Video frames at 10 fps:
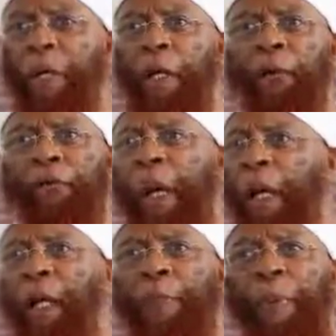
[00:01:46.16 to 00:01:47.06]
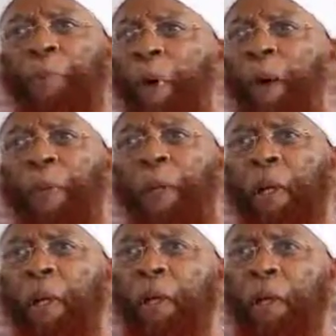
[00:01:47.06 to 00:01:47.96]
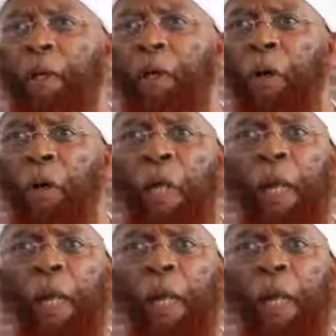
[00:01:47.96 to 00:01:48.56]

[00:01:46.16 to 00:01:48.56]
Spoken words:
They'll stand up in public, and